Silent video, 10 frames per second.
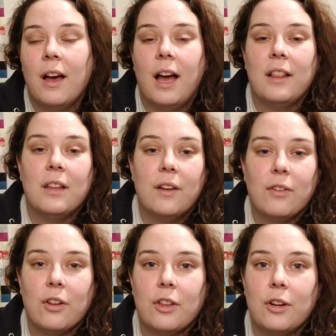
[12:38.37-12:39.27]
I love
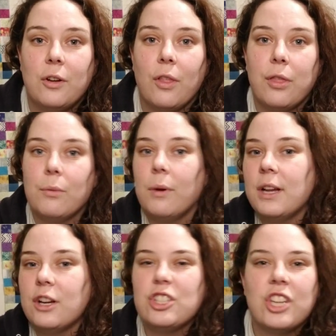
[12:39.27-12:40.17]
her little thread,
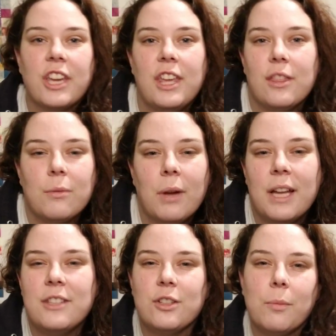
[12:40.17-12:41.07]
her chunky
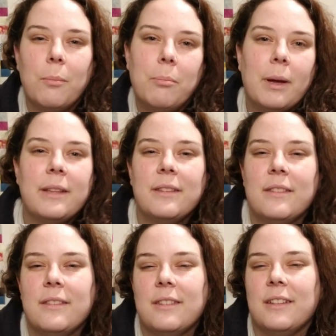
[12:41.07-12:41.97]
threads, her
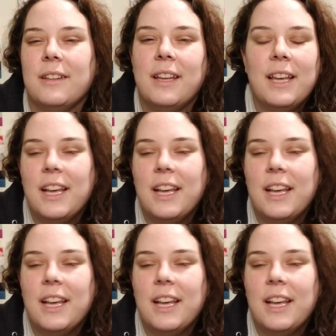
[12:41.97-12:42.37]
buttons, and